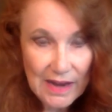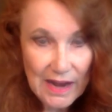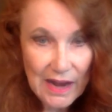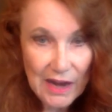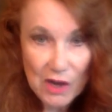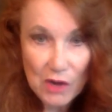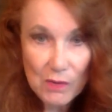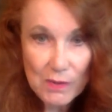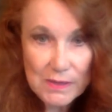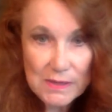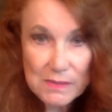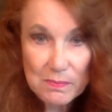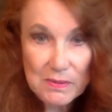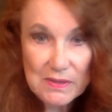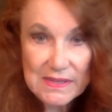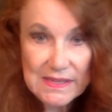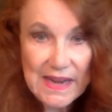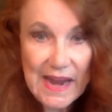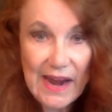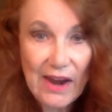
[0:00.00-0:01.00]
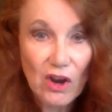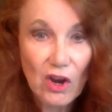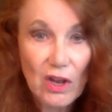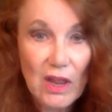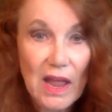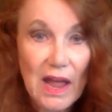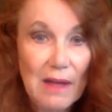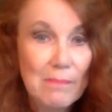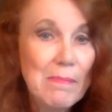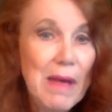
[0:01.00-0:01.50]
A Christmas
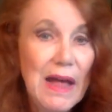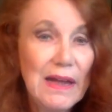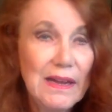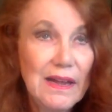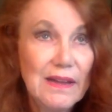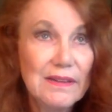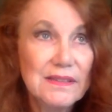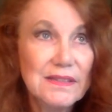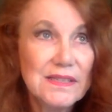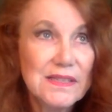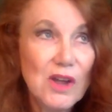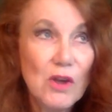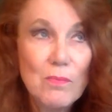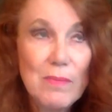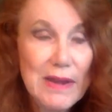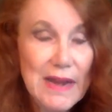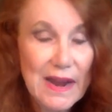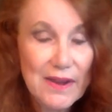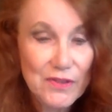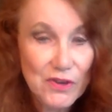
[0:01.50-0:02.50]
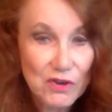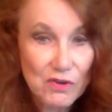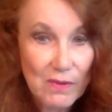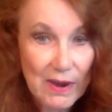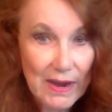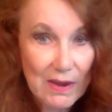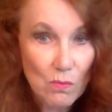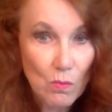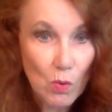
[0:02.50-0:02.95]
Carol, among so many other great